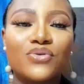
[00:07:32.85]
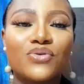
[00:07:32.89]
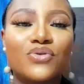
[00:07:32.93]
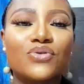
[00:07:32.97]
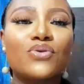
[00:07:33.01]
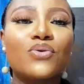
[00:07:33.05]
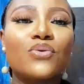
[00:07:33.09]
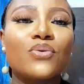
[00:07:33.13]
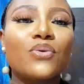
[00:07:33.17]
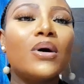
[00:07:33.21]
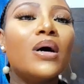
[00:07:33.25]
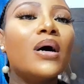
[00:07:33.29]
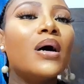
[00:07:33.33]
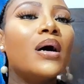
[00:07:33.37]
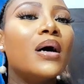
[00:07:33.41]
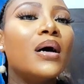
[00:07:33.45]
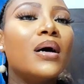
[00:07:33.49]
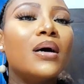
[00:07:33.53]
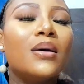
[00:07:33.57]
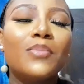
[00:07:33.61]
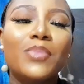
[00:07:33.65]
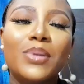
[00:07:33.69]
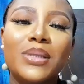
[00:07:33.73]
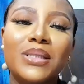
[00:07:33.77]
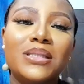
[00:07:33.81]
So
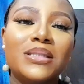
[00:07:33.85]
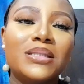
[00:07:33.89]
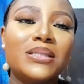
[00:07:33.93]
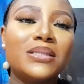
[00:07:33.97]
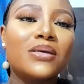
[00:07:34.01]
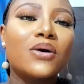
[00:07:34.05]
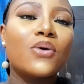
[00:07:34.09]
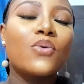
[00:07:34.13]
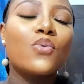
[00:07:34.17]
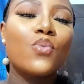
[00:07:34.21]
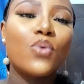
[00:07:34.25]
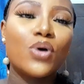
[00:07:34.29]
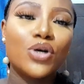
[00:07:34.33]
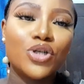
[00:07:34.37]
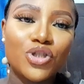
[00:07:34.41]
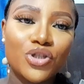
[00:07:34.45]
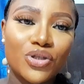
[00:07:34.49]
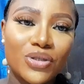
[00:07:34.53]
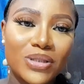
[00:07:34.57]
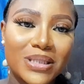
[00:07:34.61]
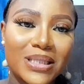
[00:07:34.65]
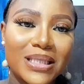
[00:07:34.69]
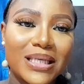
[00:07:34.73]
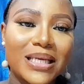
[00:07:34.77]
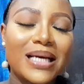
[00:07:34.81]
please wash your
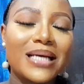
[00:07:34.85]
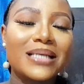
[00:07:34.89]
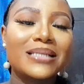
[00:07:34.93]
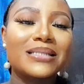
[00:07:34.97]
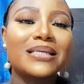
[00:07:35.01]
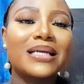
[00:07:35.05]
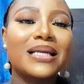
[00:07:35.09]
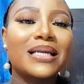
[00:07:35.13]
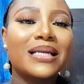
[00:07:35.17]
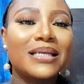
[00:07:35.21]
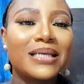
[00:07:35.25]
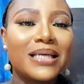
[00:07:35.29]
sneakers,